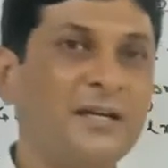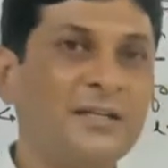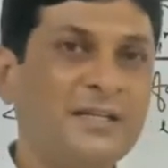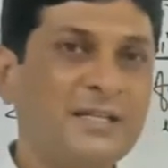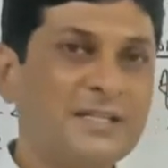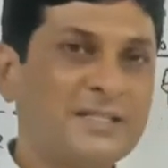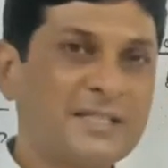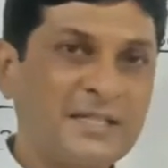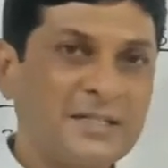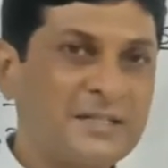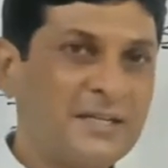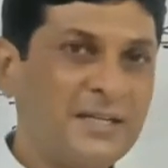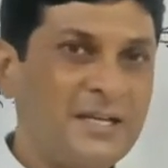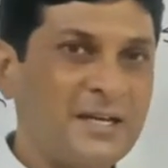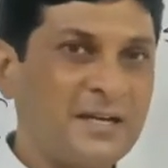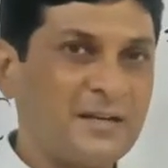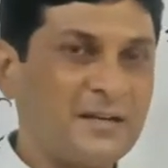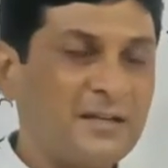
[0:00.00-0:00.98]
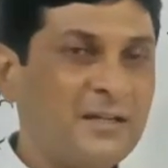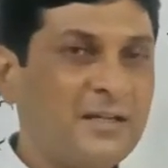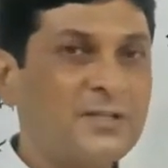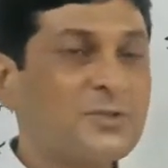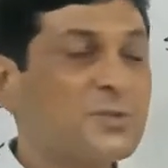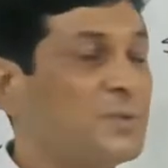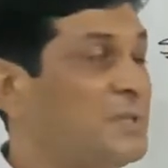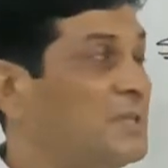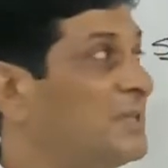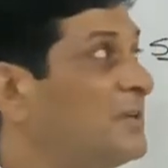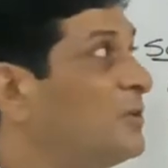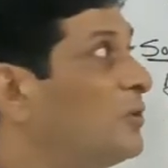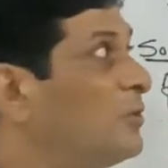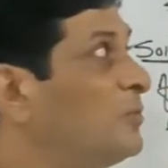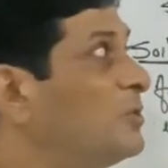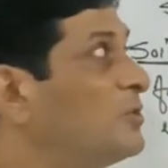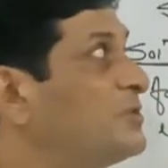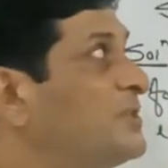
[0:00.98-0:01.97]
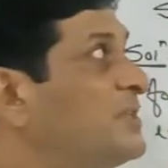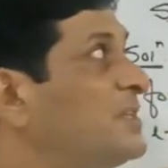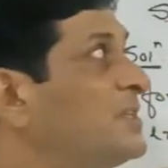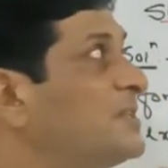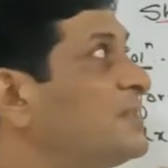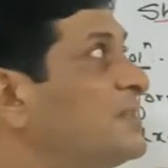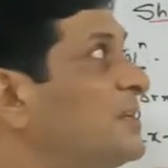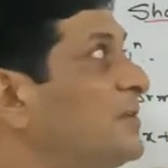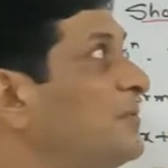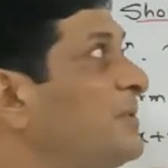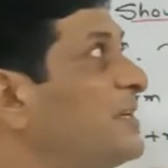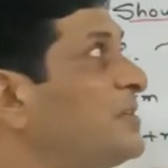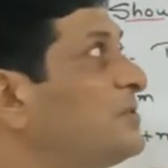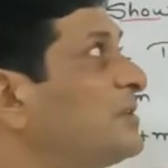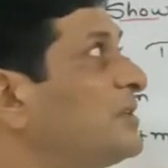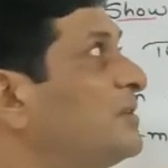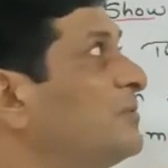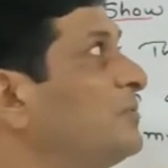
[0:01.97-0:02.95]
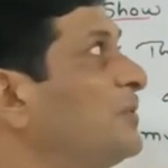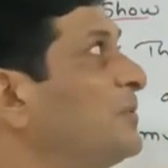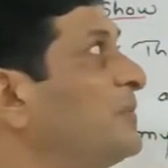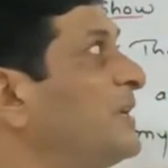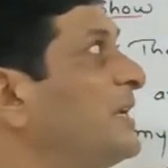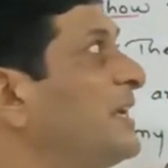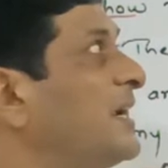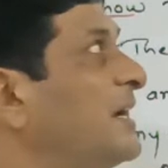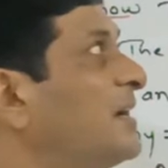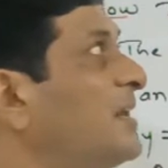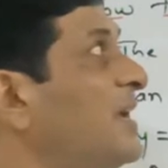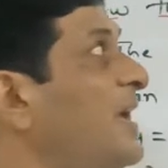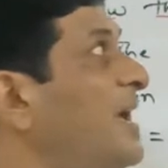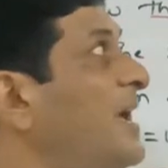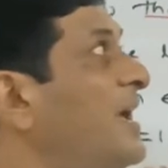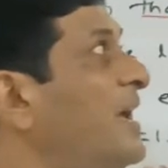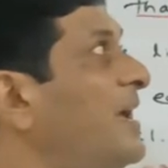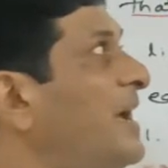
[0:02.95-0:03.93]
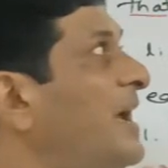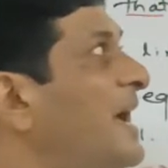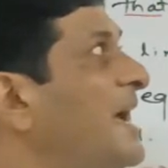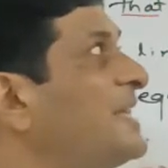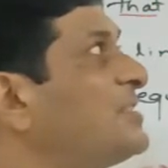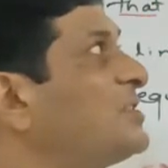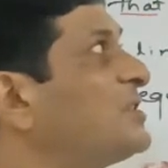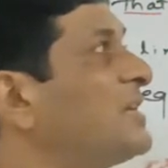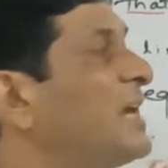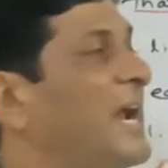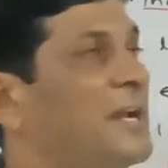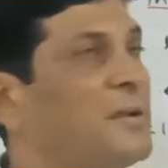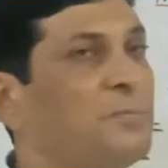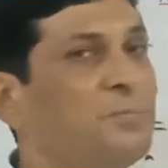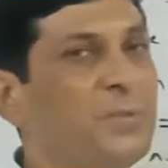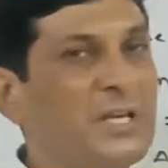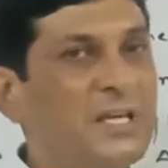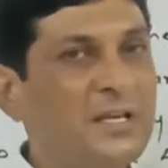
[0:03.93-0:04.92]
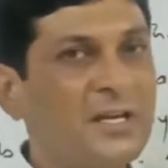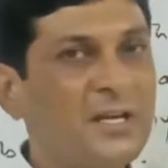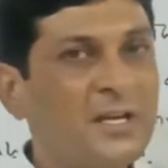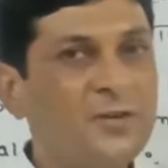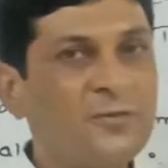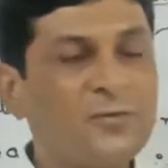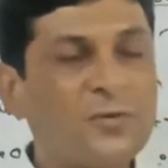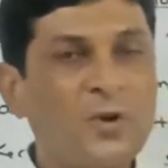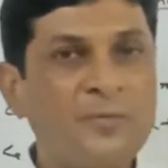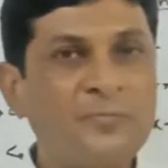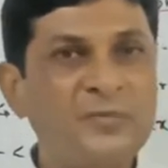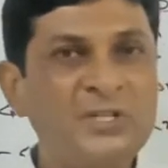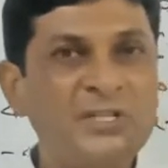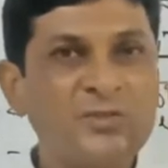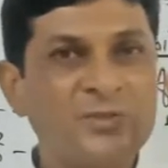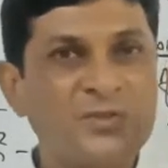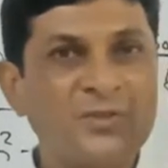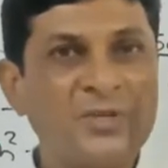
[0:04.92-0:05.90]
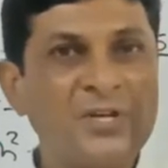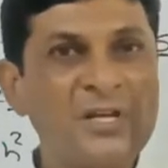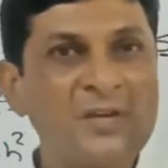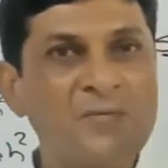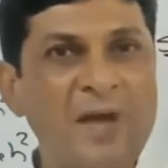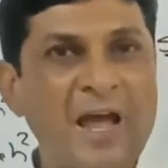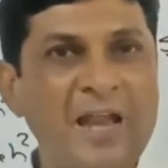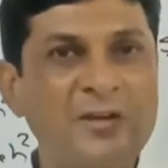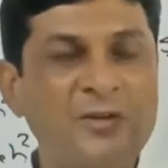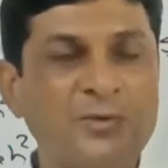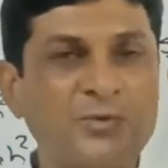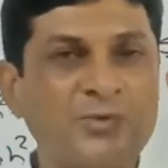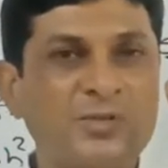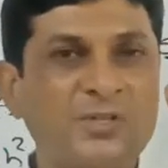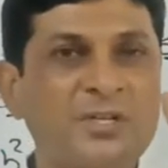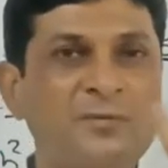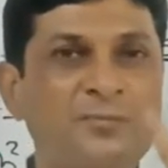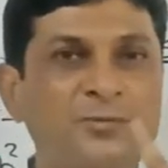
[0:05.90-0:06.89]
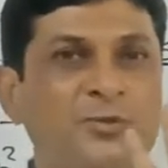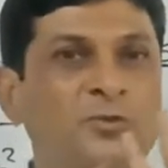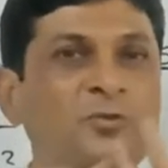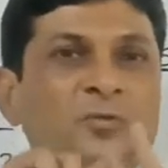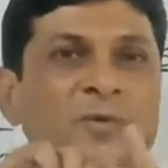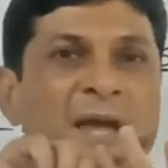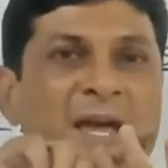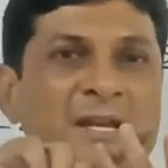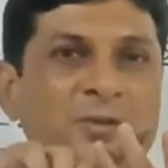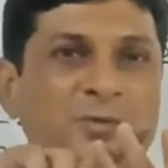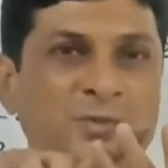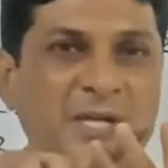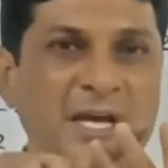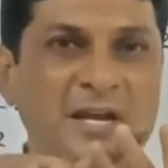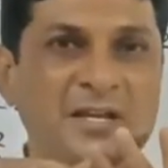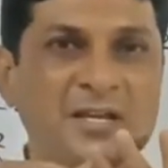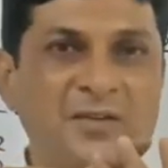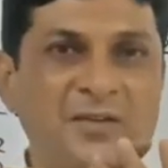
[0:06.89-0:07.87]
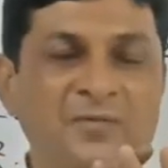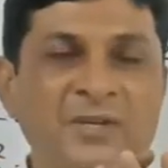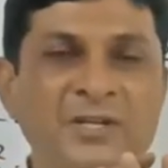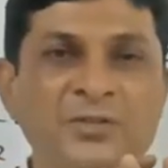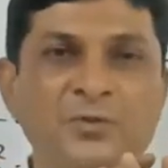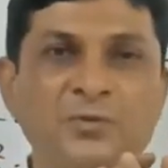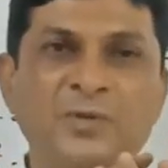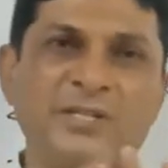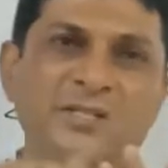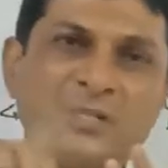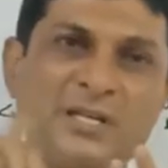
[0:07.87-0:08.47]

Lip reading: Is it clear? So in the homogeneous equation, we will get a, h and b. From these three values, if two values are given to us,